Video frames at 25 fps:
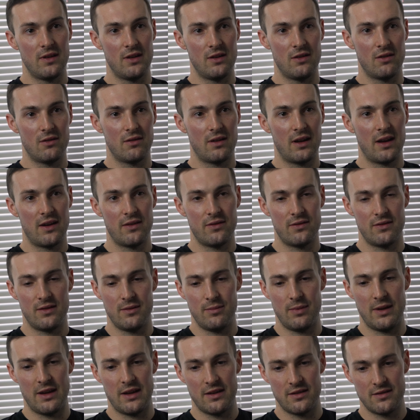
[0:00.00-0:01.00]
You don't have
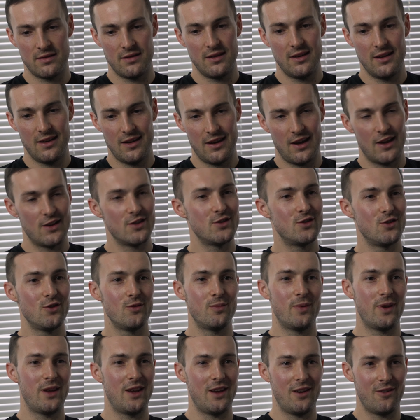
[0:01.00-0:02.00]
to be a, a
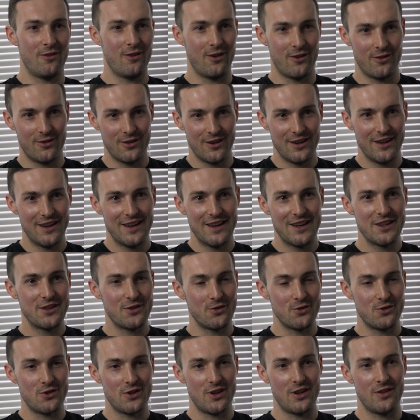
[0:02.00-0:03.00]
superhero
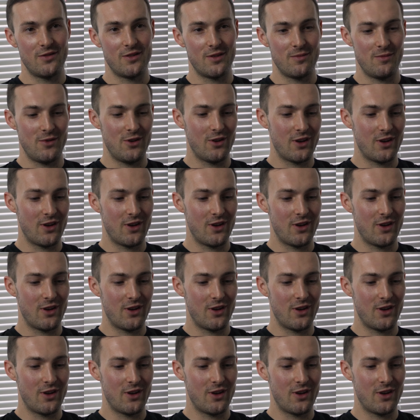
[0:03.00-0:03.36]
to achieve them.